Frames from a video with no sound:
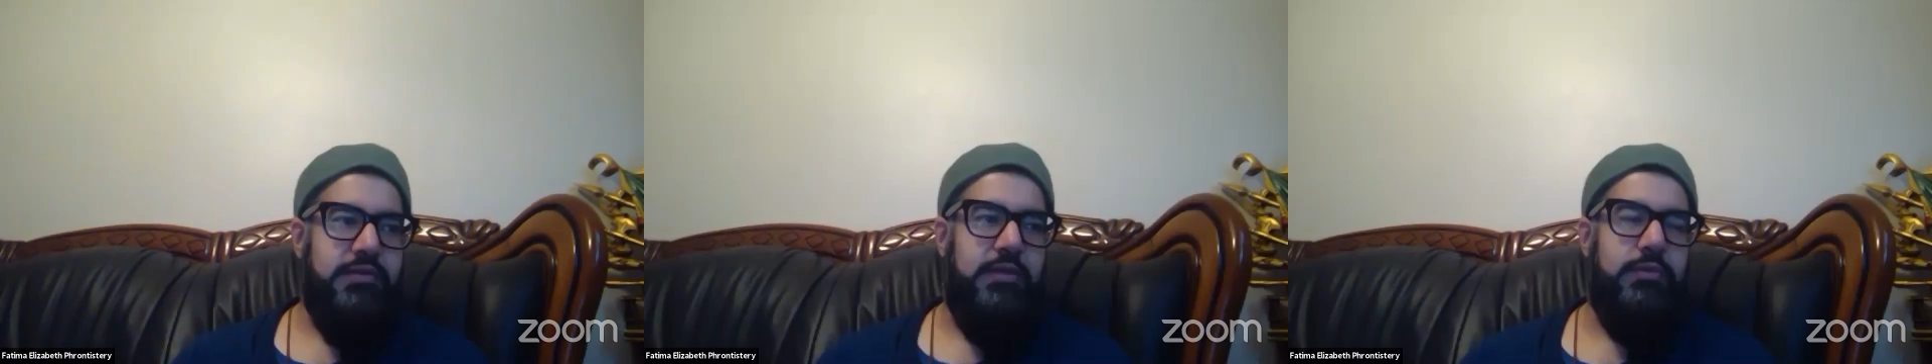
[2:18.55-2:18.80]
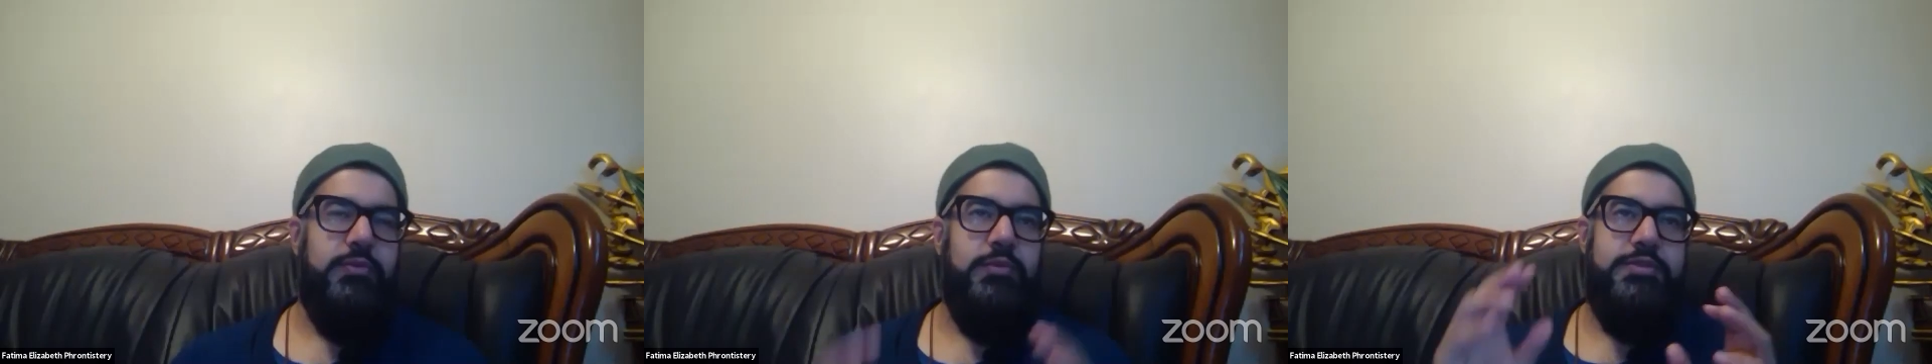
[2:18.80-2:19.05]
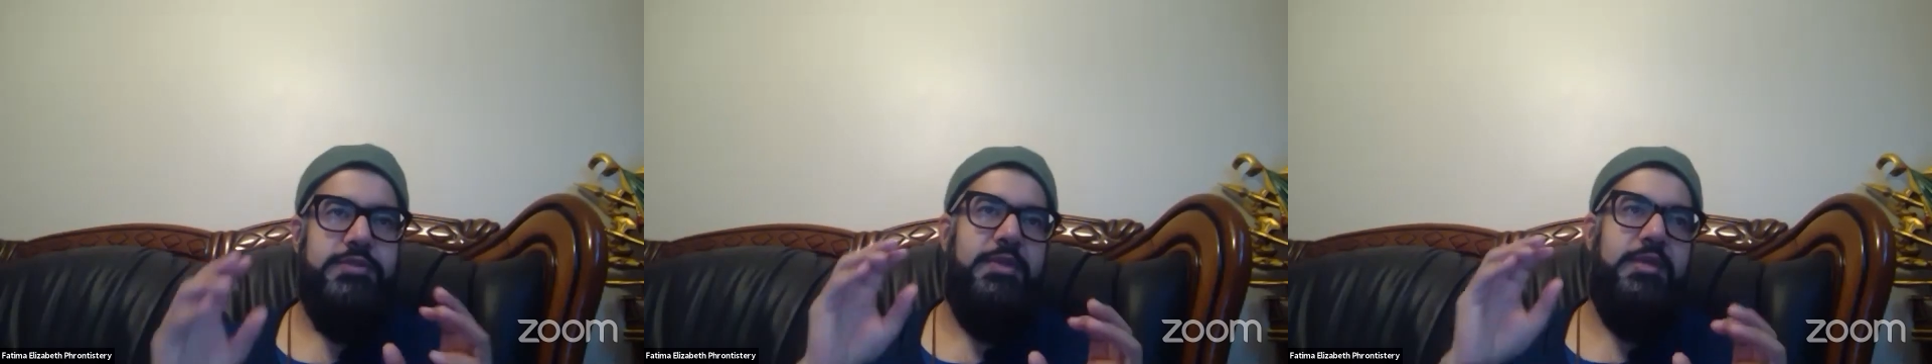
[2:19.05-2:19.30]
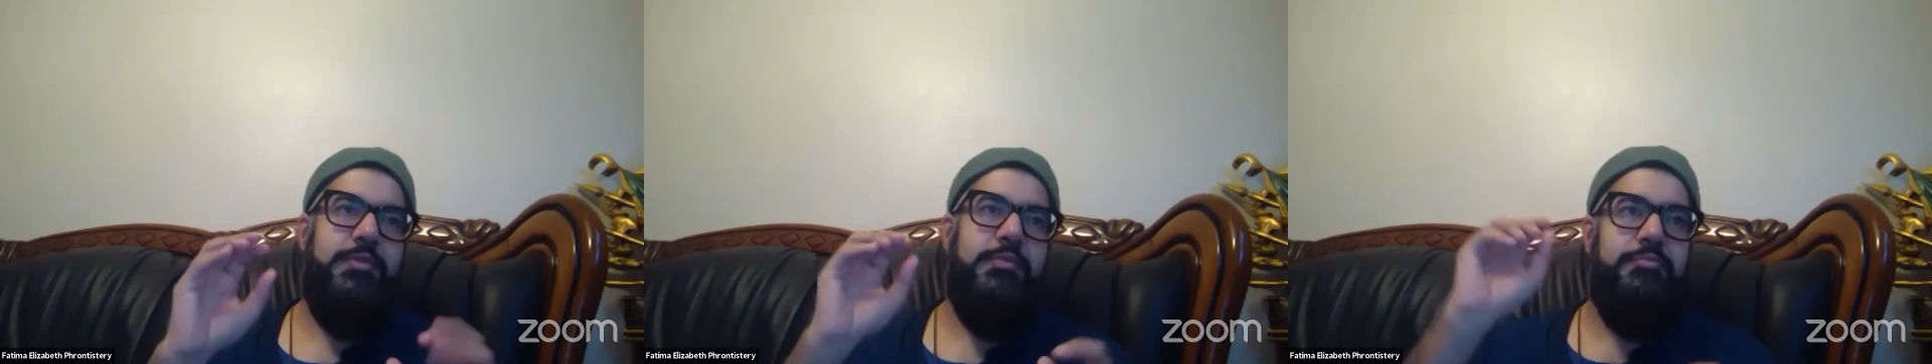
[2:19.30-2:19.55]
They would want to
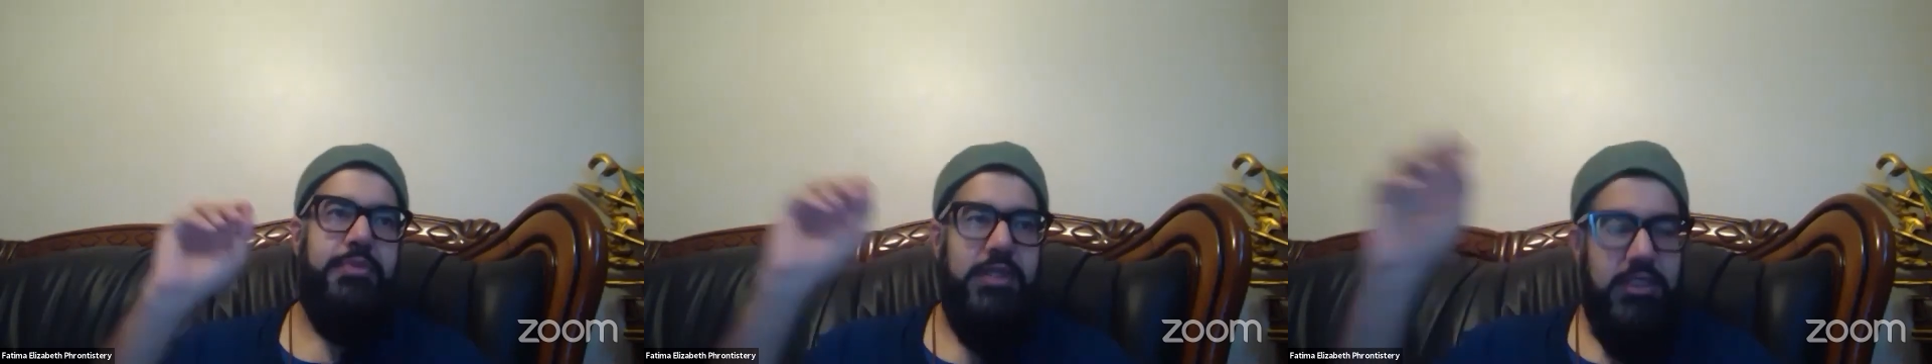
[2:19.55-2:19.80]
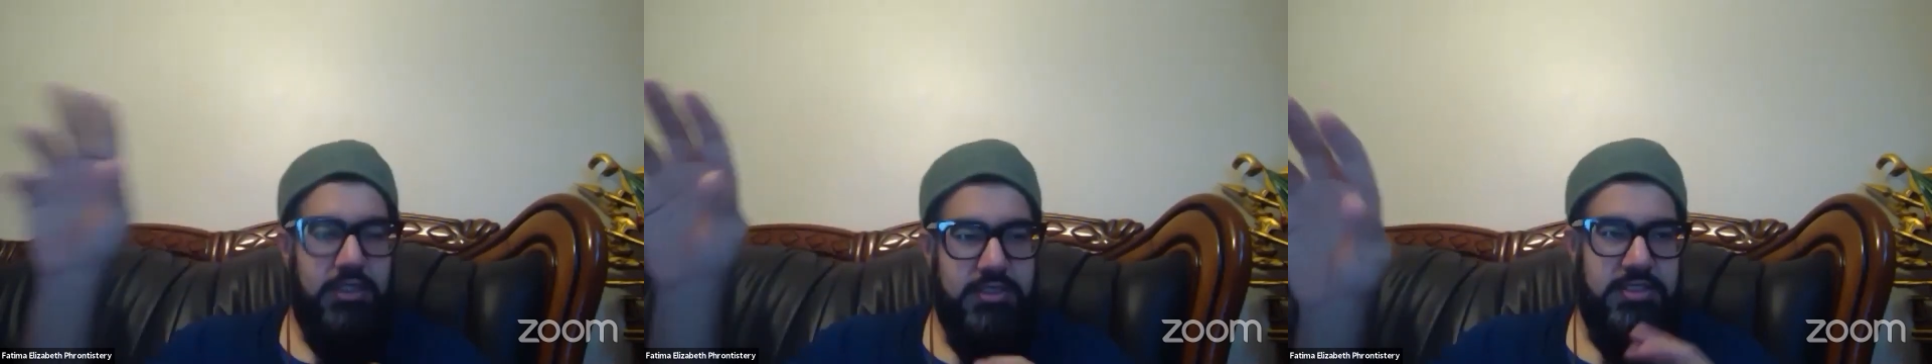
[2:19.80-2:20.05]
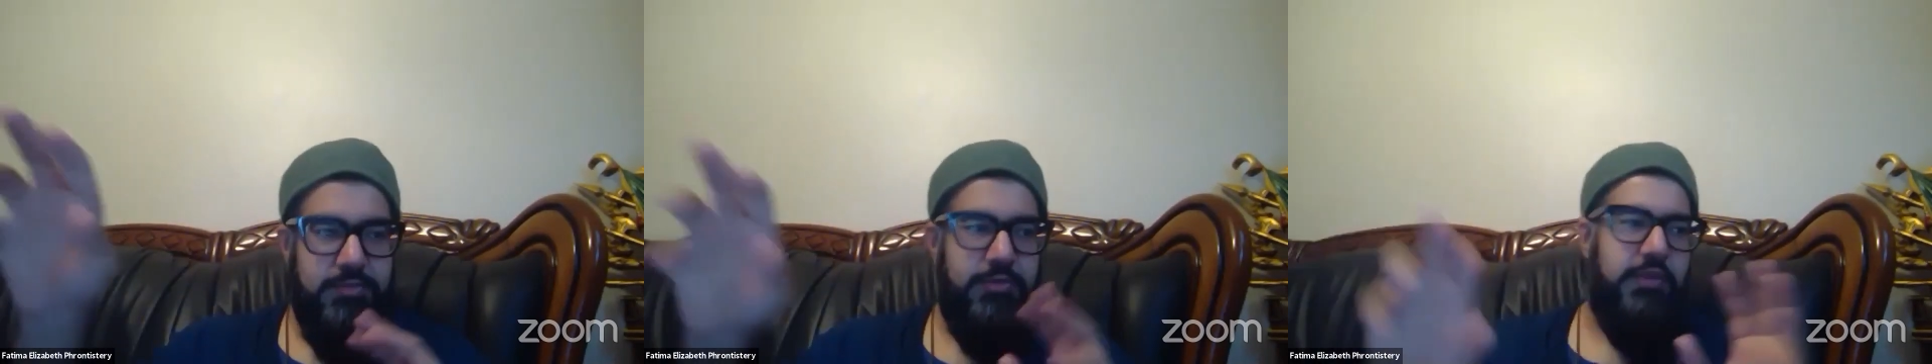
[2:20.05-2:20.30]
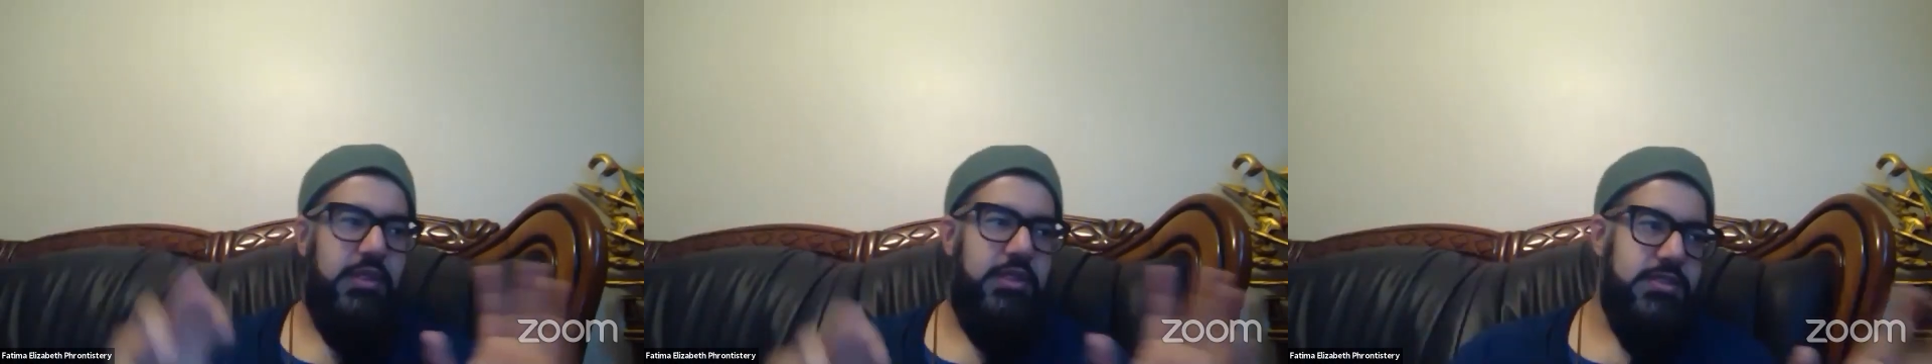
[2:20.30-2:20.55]
maybe pick some of
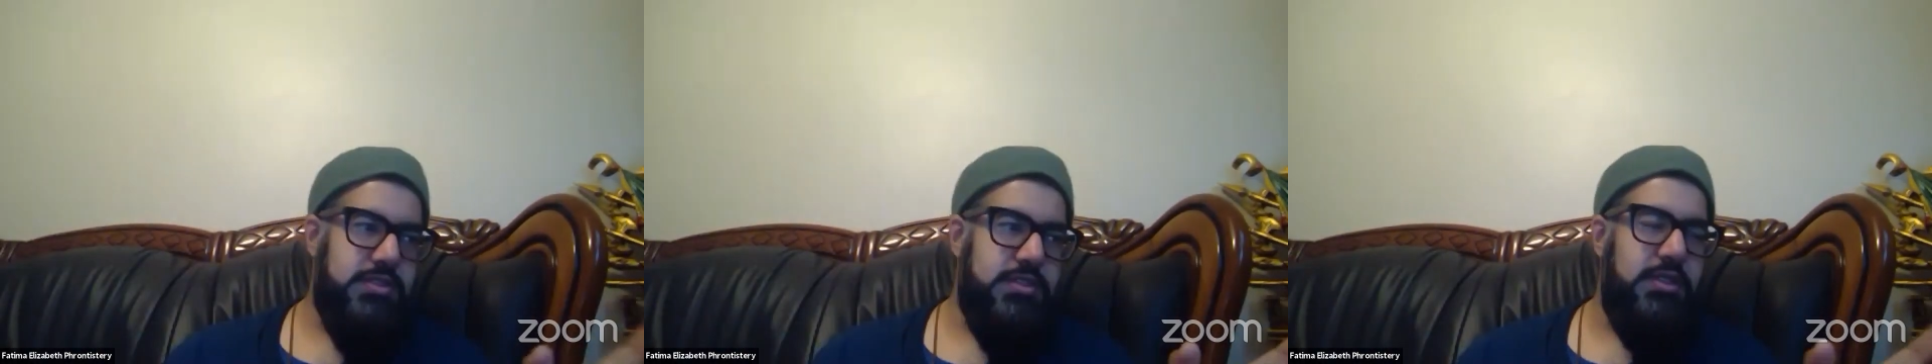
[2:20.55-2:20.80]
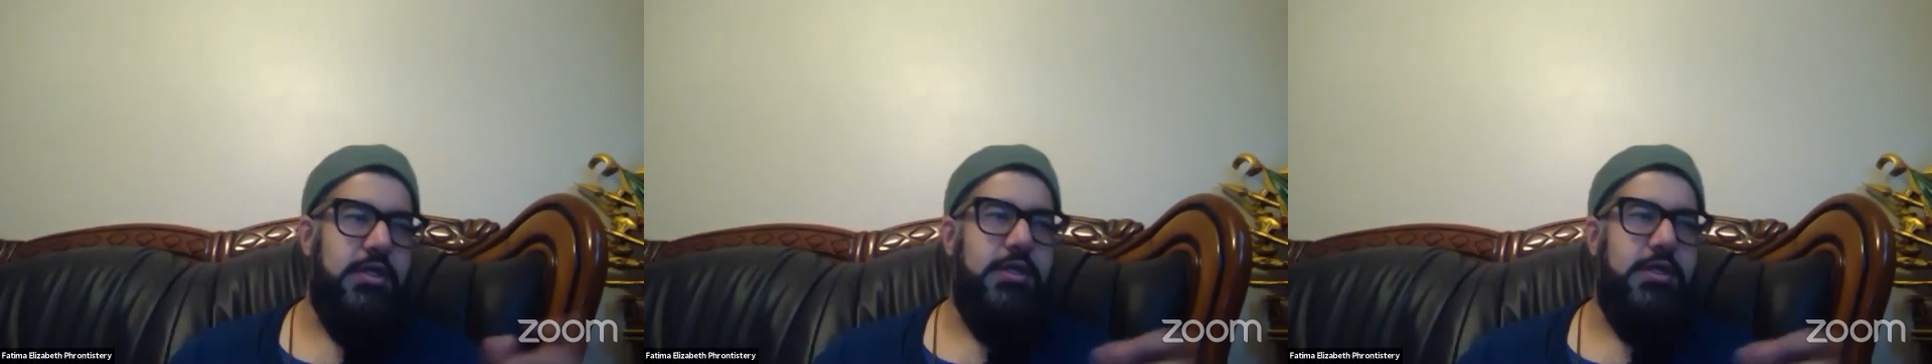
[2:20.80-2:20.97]
these